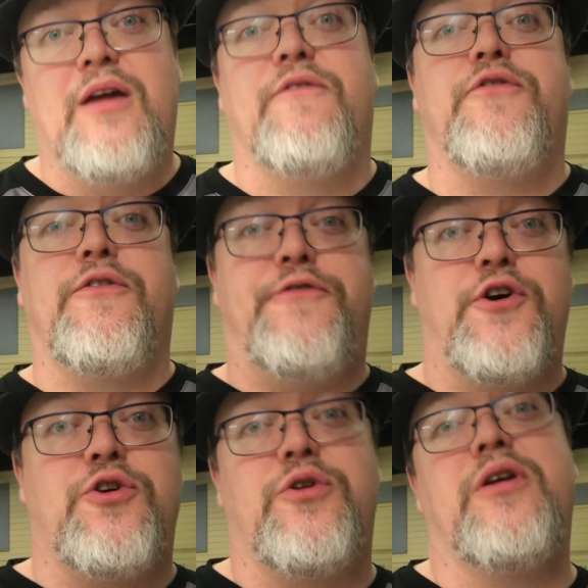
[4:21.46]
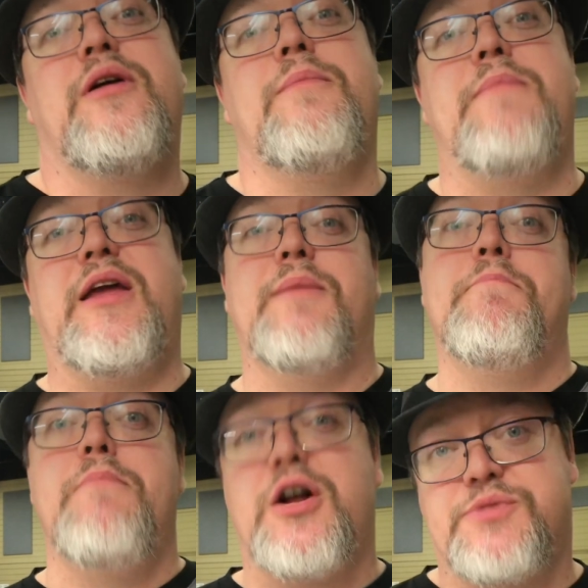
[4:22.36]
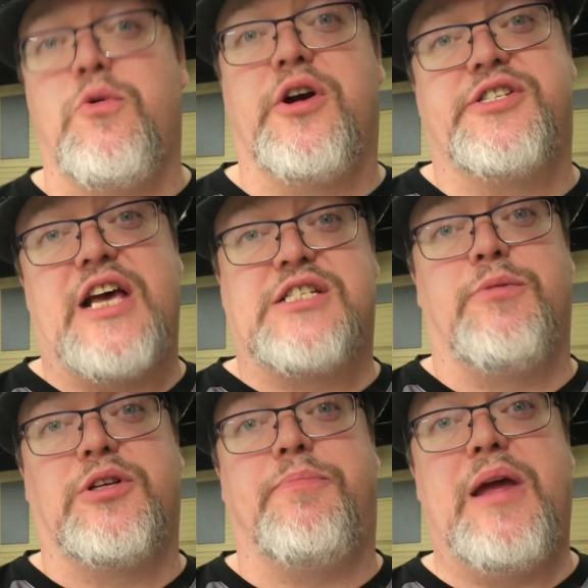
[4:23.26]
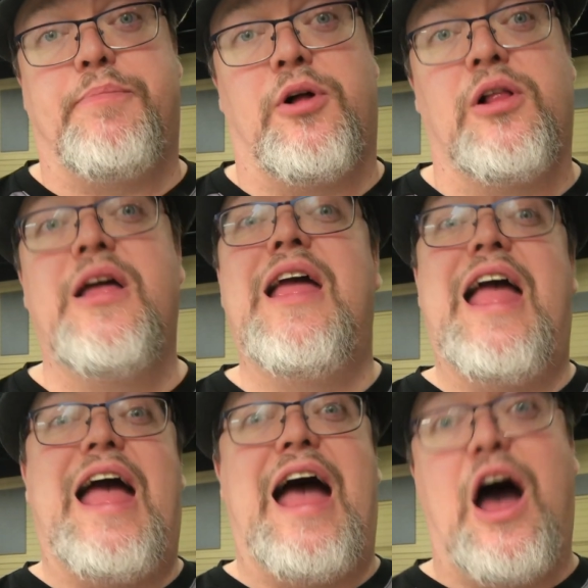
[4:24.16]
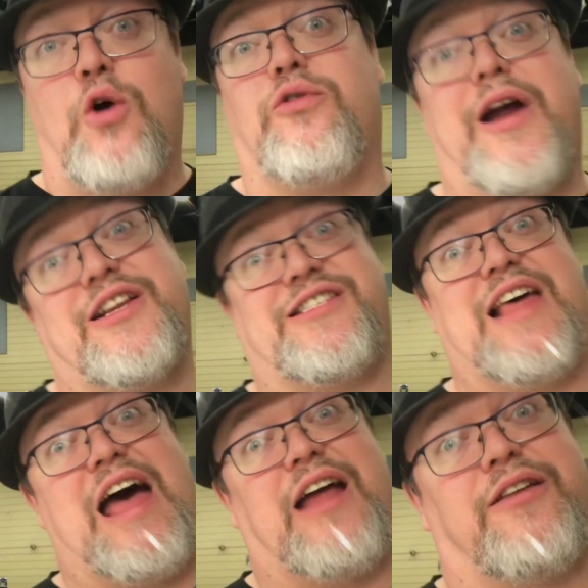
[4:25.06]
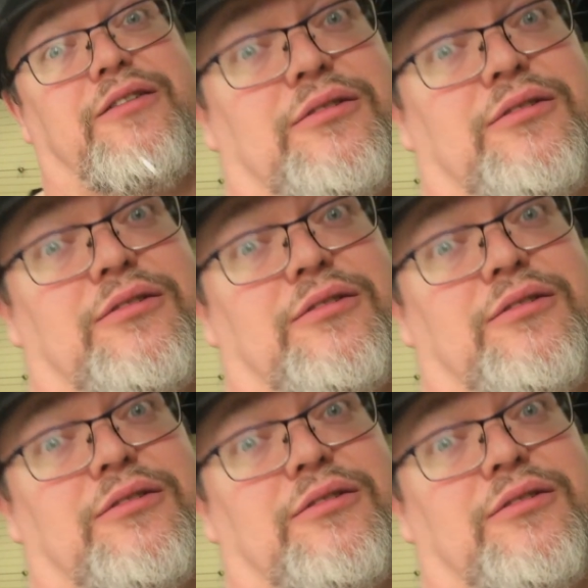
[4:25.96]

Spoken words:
for food, making it much more accessible to people. How great is that?